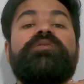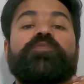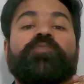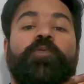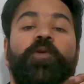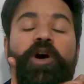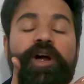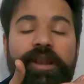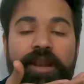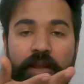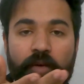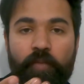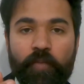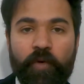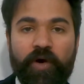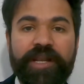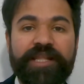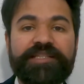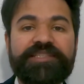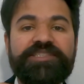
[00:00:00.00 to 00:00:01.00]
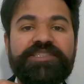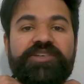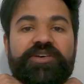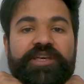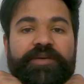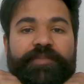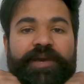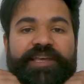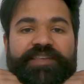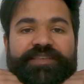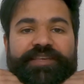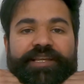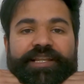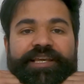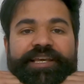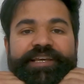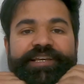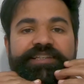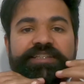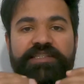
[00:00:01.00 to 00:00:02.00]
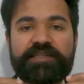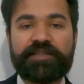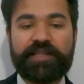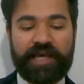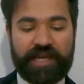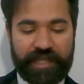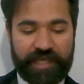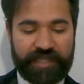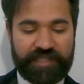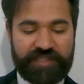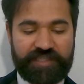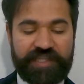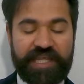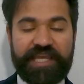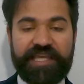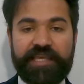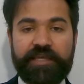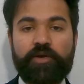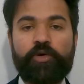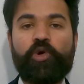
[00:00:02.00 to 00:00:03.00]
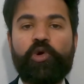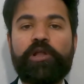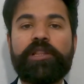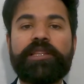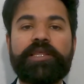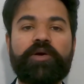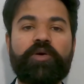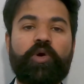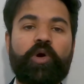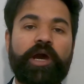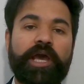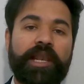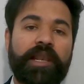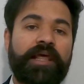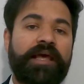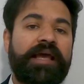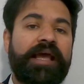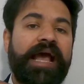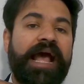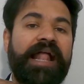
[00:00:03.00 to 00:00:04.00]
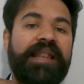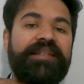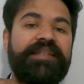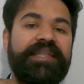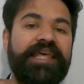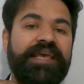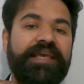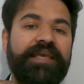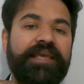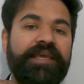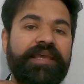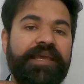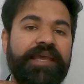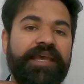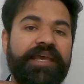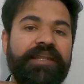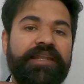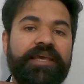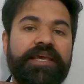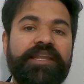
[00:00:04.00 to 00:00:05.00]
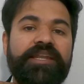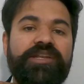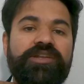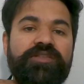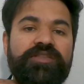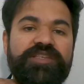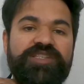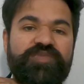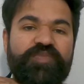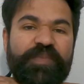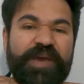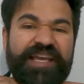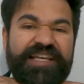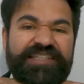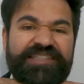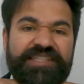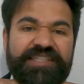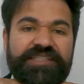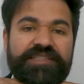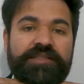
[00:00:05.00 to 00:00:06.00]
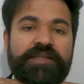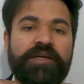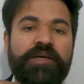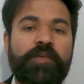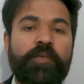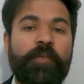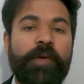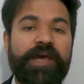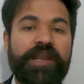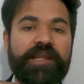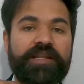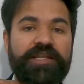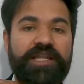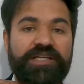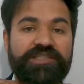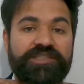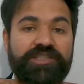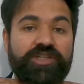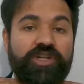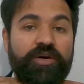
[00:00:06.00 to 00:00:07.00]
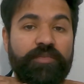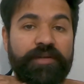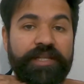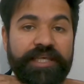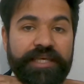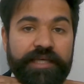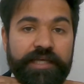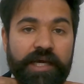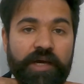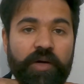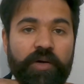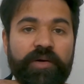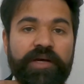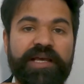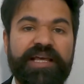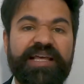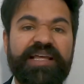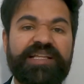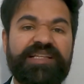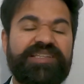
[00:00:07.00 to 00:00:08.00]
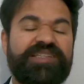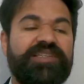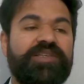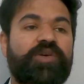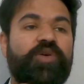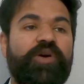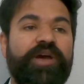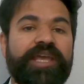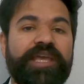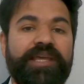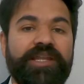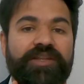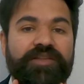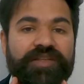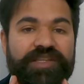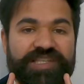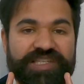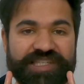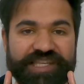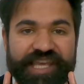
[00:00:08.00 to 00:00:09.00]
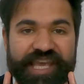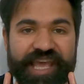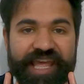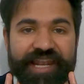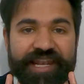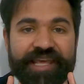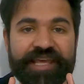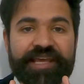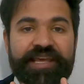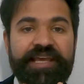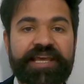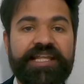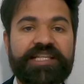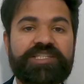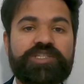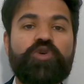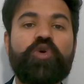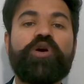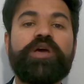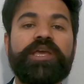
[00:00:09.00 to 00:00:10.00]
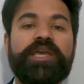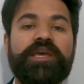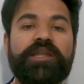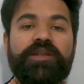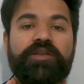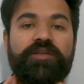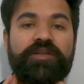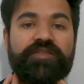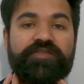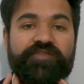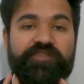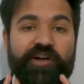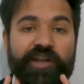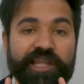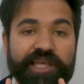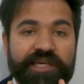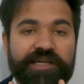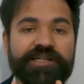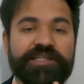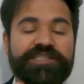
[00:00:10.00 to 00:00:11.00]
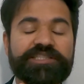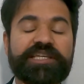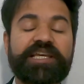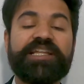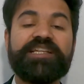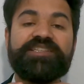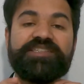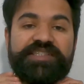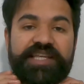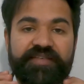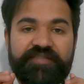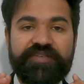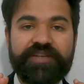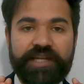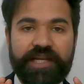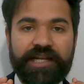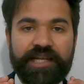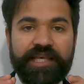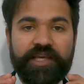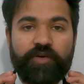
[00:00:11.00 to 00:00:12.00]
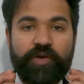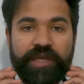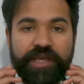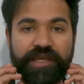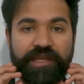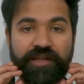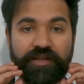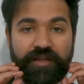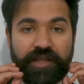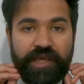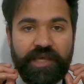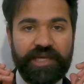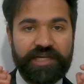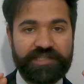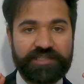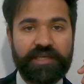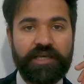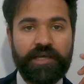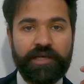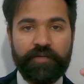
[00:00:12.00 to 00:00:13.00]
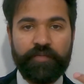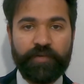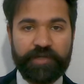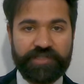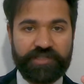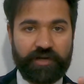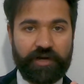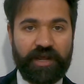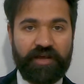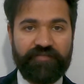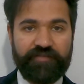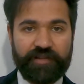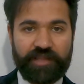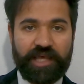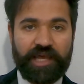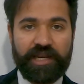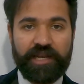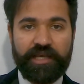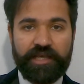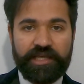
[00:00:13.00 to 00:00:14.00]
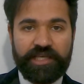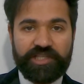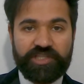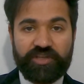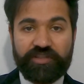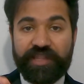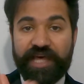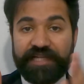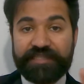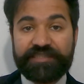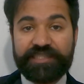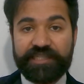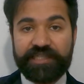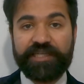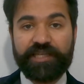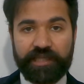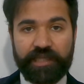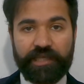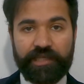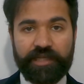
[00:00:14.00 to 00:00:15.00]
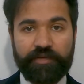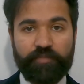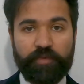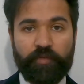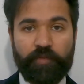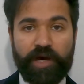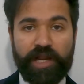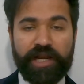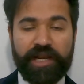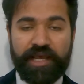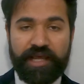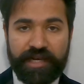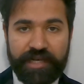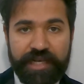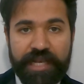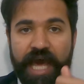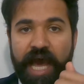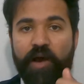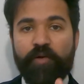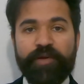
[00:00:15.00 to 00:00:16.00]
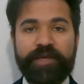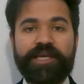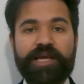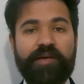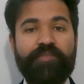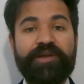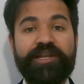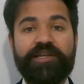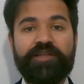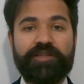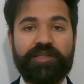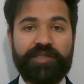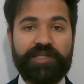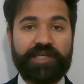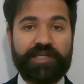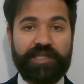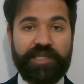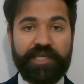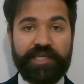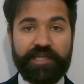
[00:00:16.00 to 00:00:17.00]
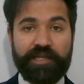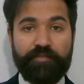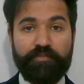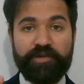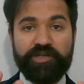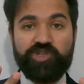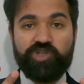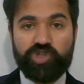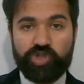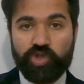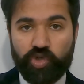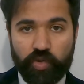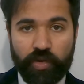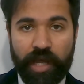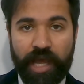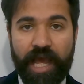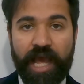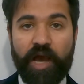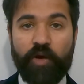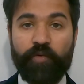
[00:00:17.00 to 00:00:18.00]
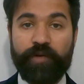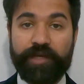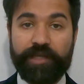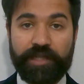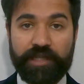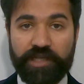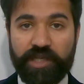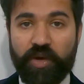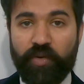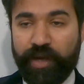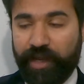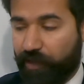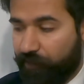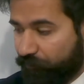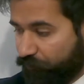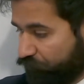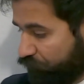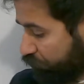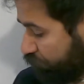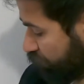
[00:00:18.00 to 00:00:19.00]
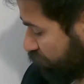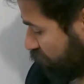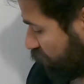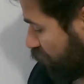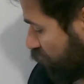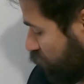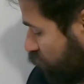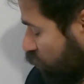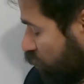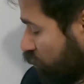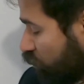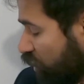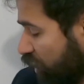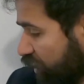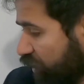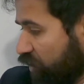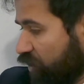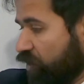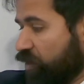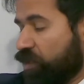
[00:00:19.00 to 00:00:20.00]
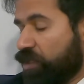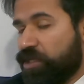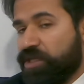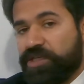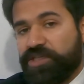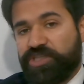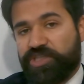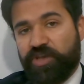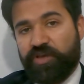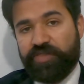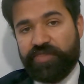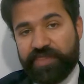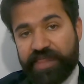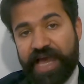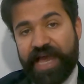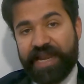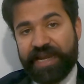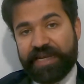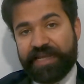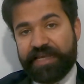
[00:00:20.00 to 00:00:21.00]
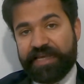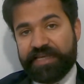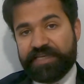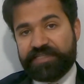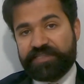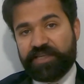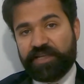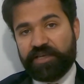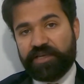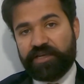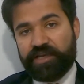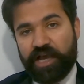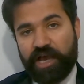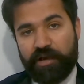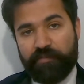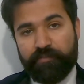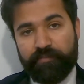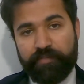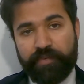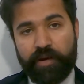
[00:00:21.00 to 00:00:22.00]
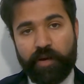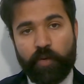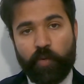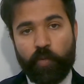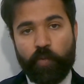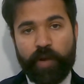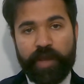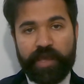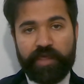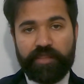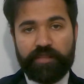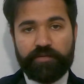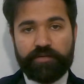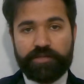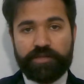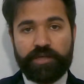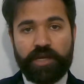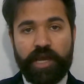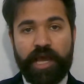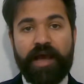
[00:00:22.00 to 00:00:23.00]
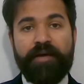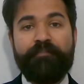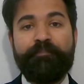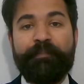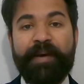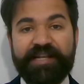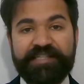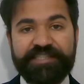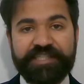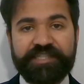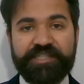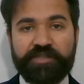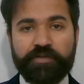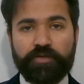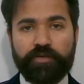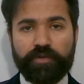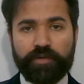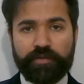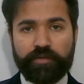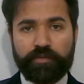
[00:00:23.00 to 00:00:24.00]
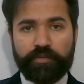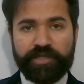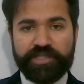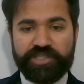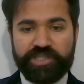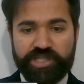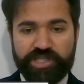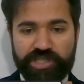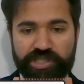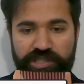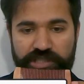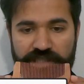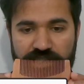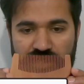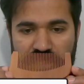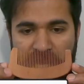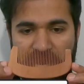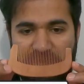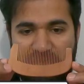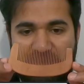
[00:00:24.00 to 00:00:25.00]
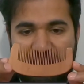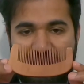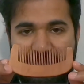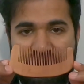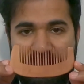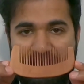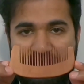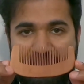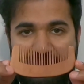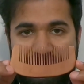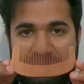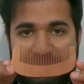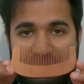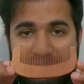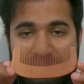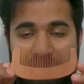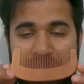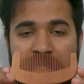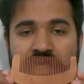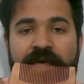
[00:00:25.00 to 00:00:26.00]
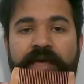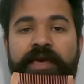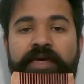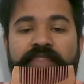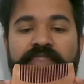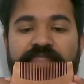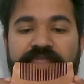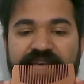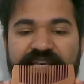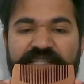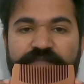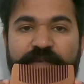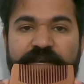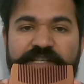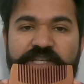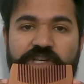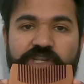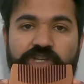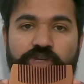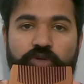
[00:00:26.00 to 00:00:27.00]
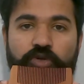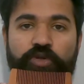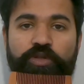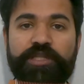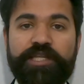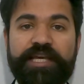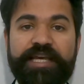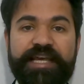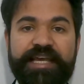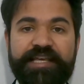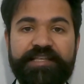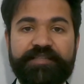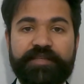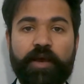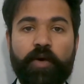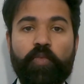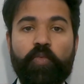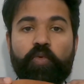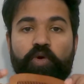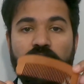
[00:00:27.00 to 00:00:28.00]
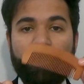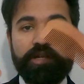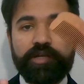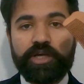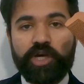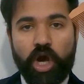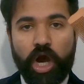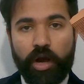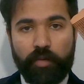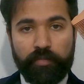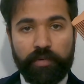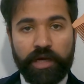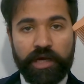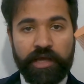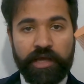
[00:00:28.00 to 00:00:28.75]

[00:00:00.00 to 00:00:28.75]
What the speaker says: What it's doing basically is that it's taking all the oil and taking it into the spaces where it doesn't normally go. It's going into the skin, it's going into the follicles, it's definitely going into the hairs which are after that. So that's a technique number one. Now we come into the technique number two, how we're gonna do it. All right, so that is gonna come with a magic tool, which is ta-da! This magic tool is a wooden comb.